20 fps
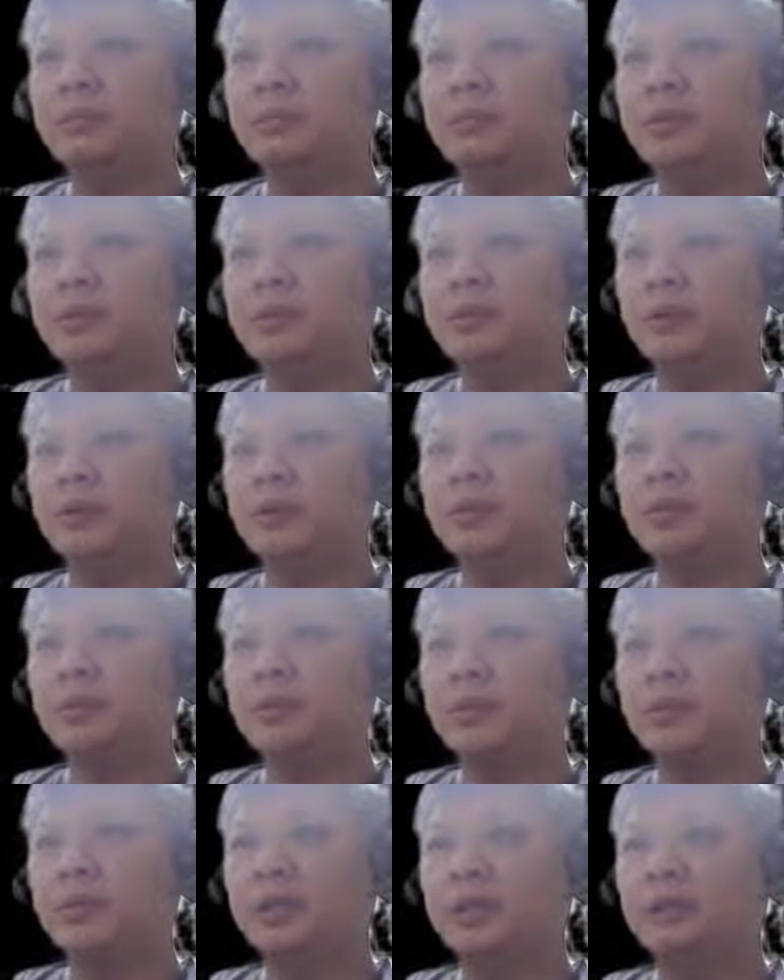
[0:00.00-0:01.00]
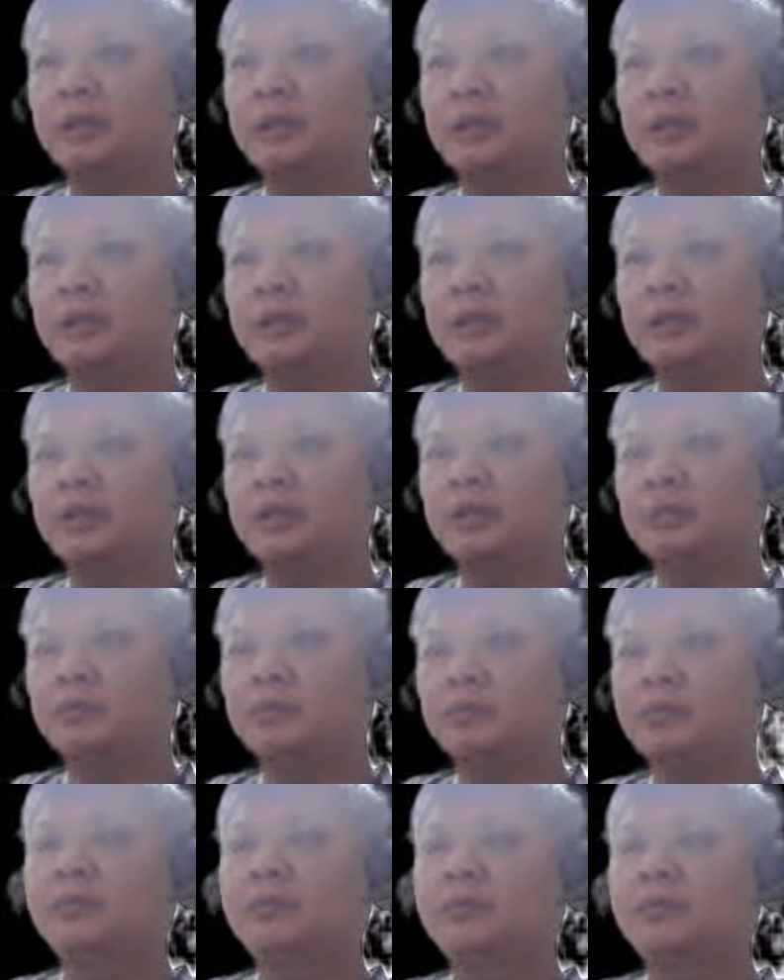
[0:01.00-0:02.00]
direction cannons for the first
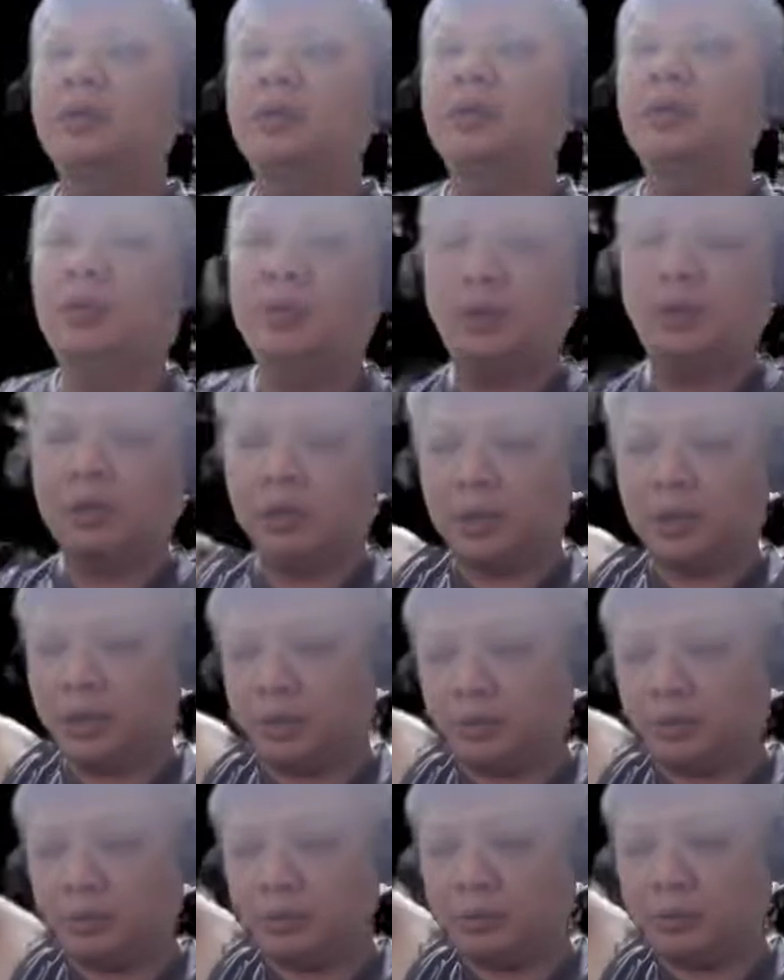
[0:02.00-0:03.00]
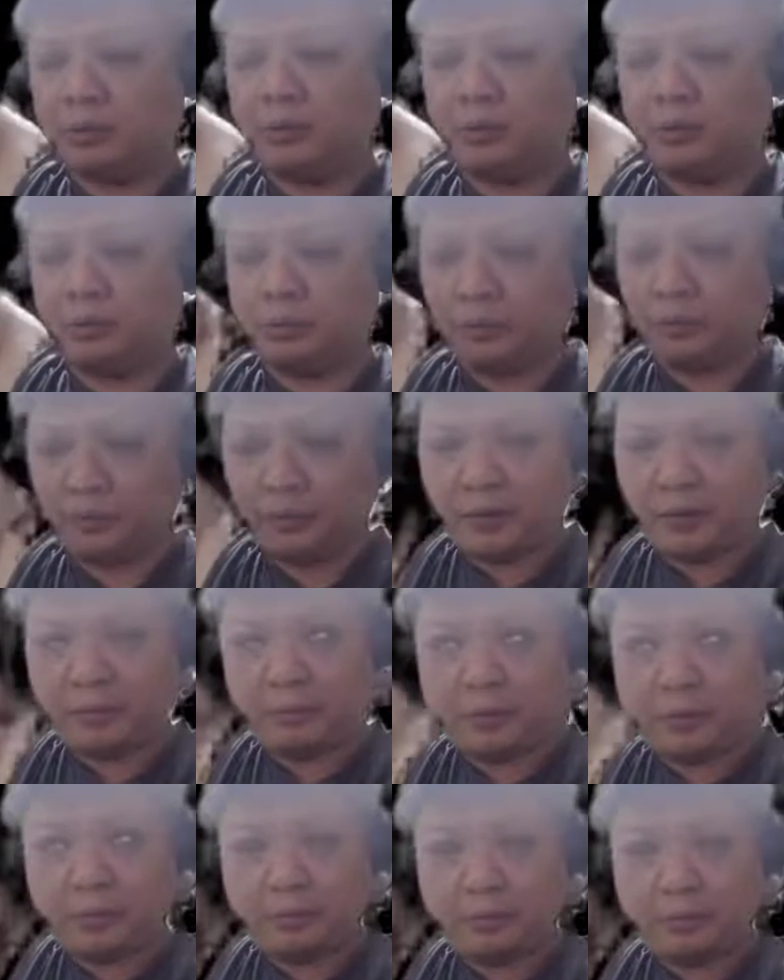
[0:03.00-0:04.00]
move used to be very
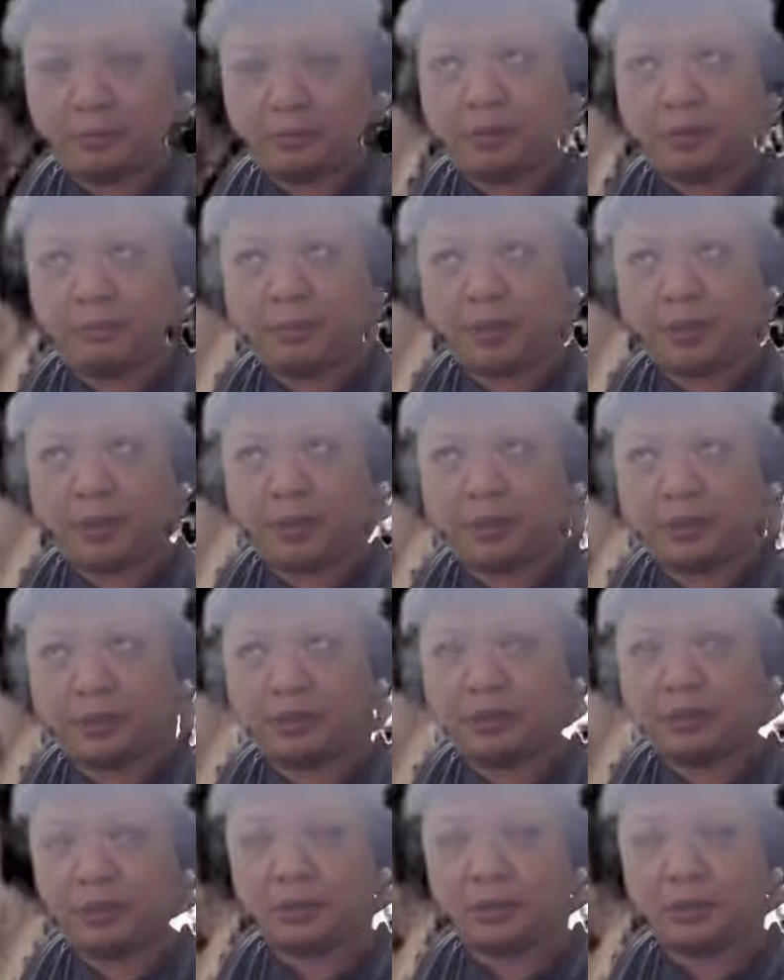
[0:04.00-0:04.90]
popular, but has